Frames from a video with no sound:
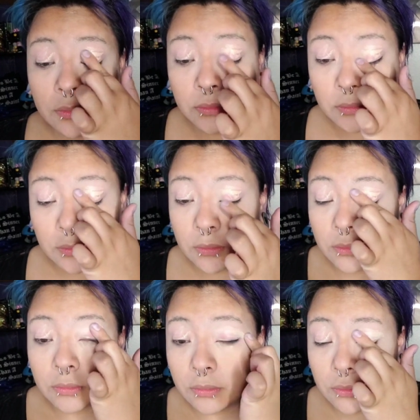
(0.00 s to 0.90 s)
the primer
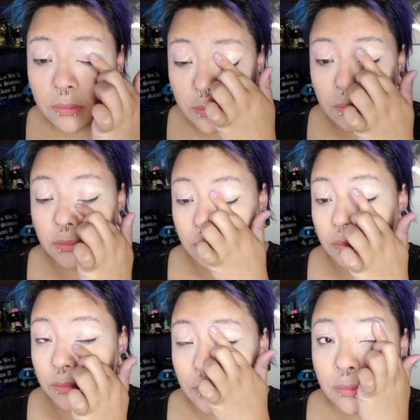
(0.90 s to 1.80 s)
at,
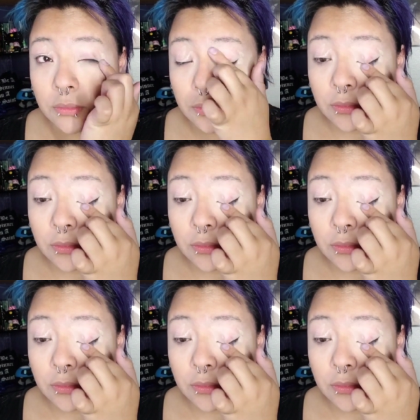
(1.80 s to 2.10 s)
and I'm just going to